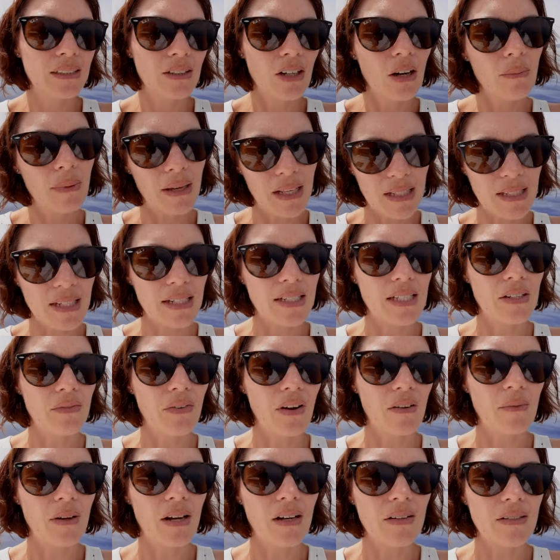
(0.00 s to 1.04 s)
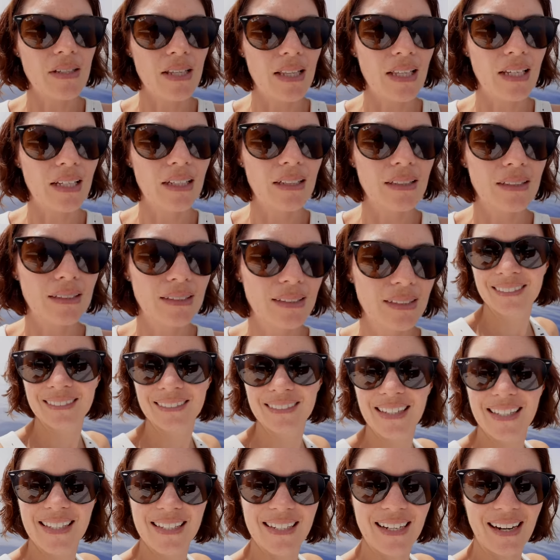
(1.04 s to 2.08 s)
About 65 miles, I think.
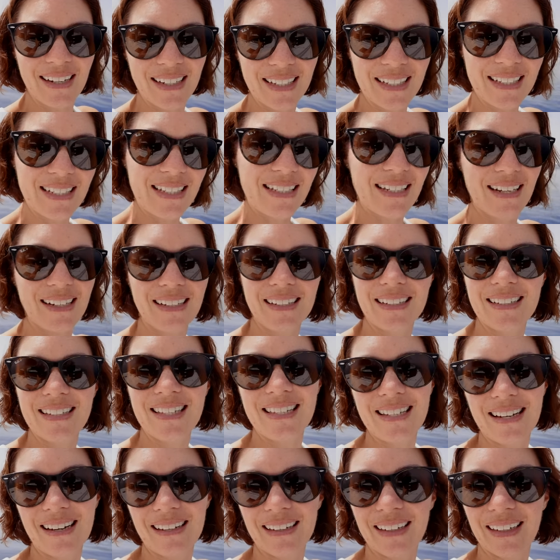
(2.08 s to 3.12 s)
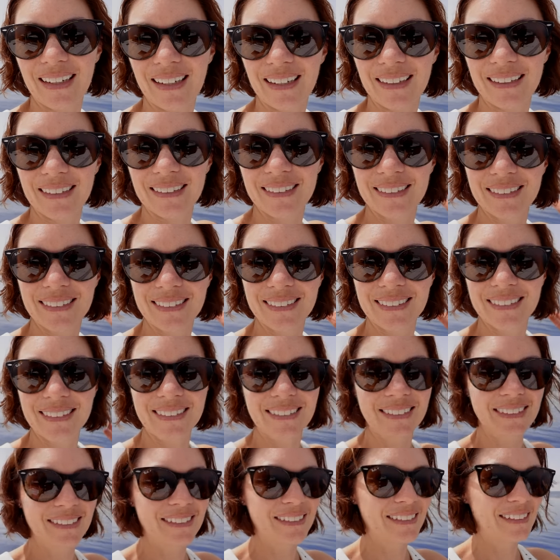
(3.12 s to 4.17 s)
Stunning, stunning, stunning.
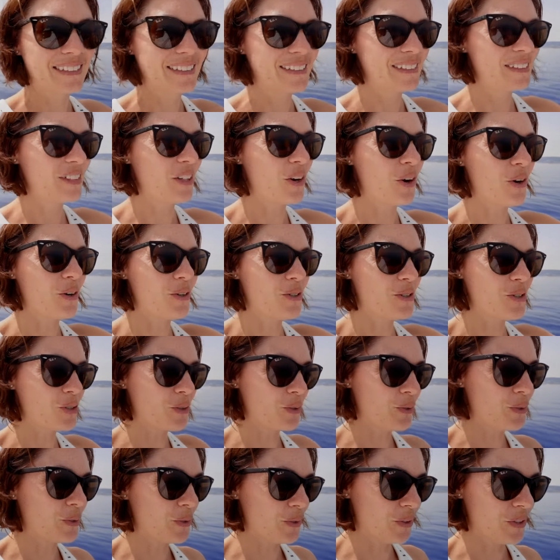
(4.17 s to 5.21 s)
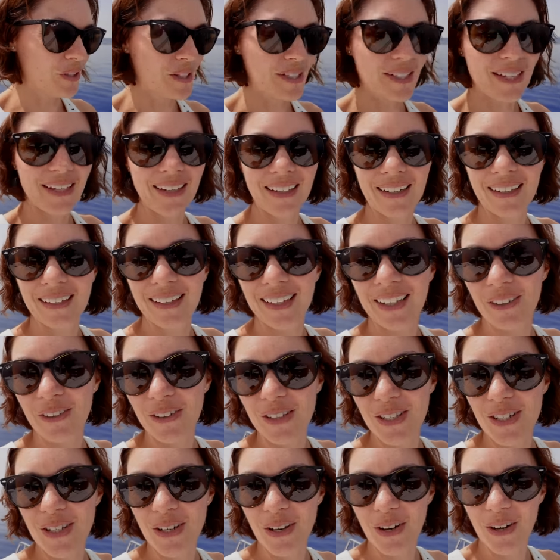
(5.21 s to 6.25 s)
Coastal cruising here
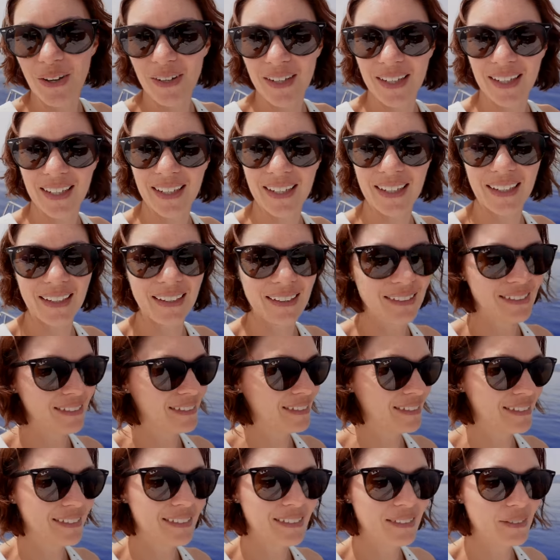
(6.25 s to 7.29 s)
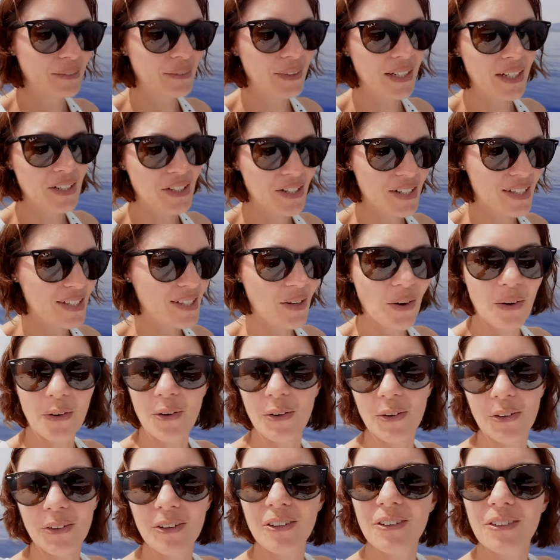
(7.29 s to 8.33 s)
in Turkey. We are just
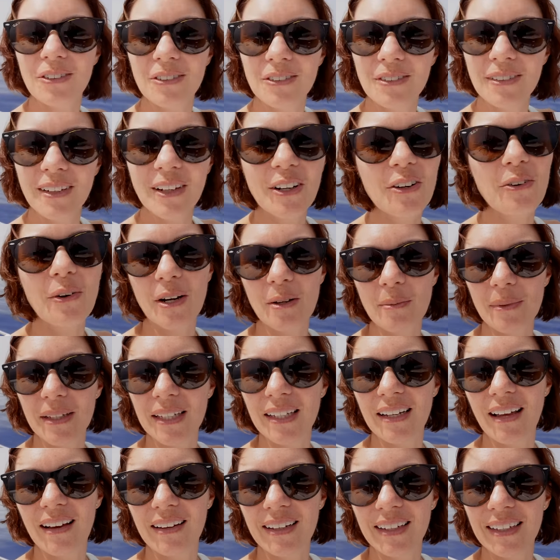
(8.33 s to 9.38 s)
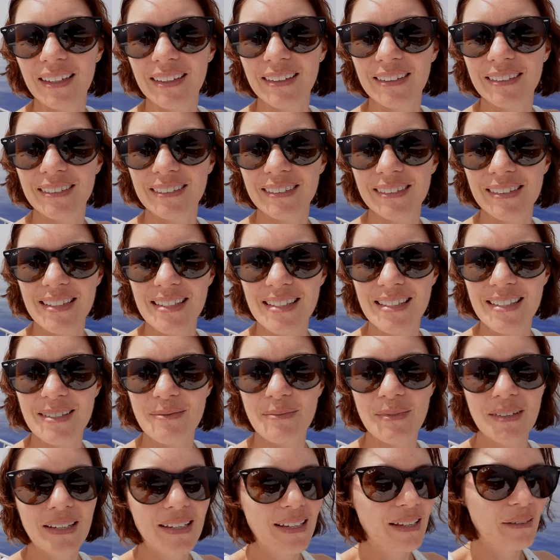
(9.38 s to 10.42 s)
so incredibly lucky.
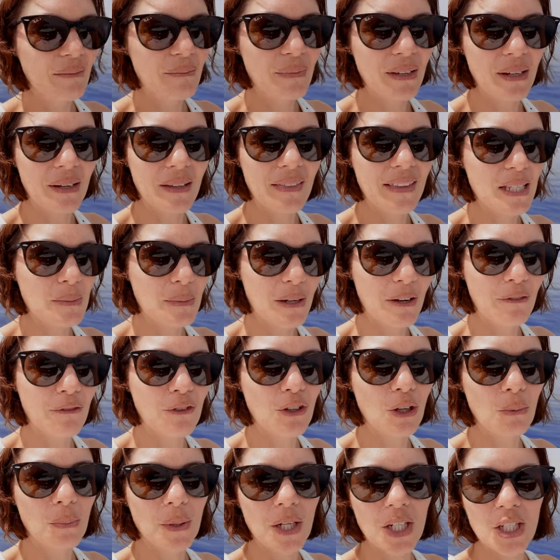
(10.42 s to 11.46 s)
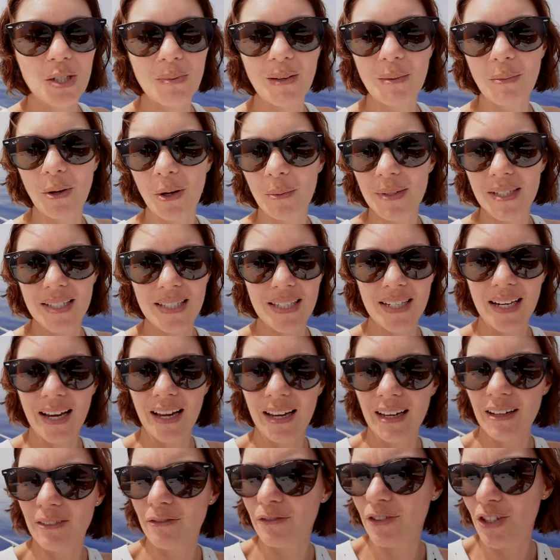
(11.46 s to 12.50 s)
There's been a few pinch me moments
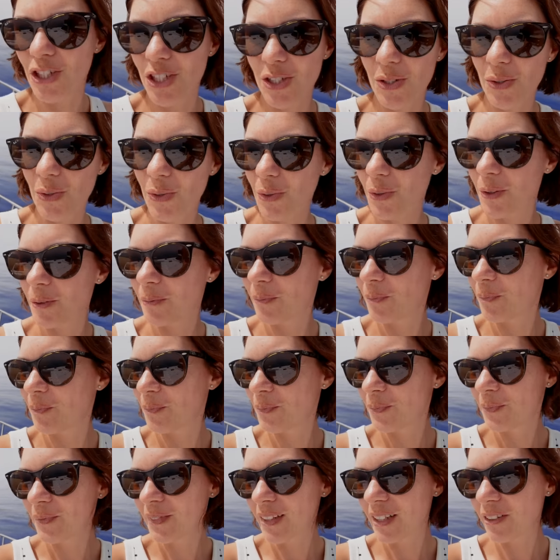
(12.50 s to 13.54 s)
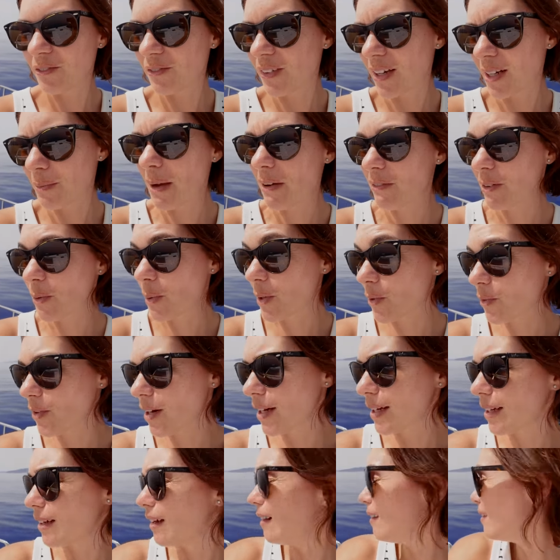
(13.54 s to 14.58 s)
today, for sure. In fact, I'm having one right
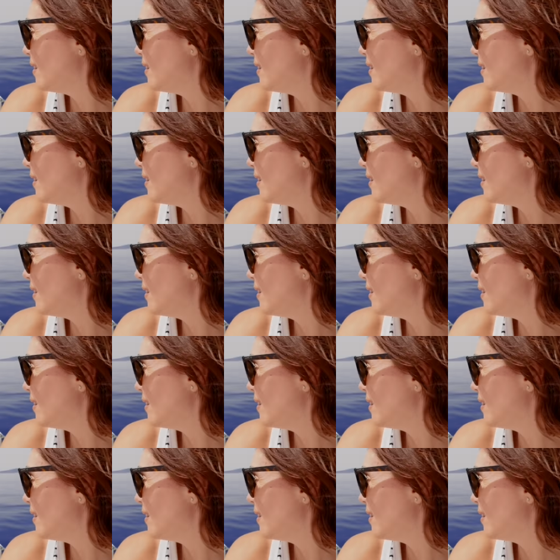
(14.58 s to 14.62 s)
now.